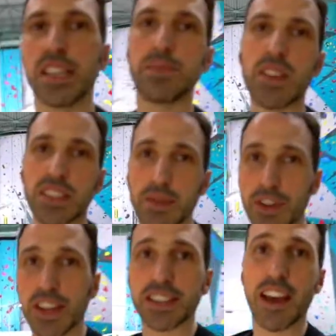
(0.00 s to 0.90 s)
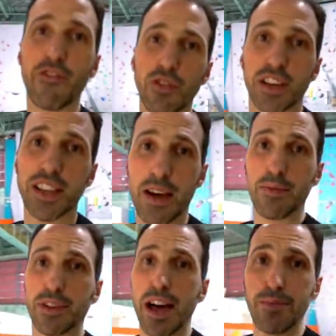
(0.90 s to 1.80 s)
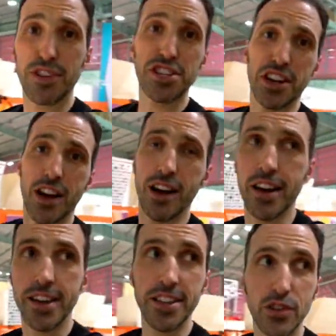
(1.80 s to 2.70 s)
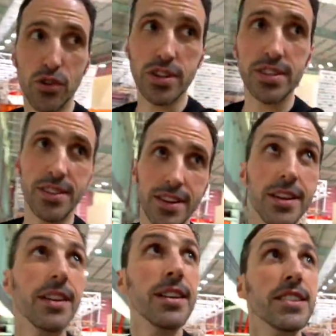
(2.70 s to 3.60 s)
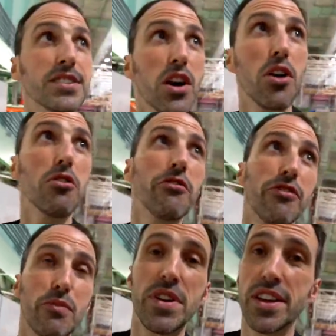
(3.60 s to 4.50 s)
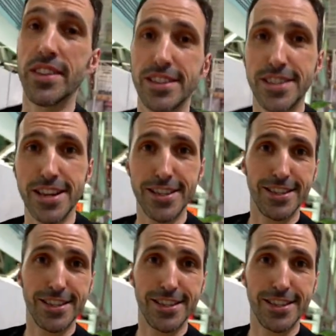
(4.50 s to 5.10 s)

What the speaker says: especially because I've only climbed in Shanghai indoors. So for me, this is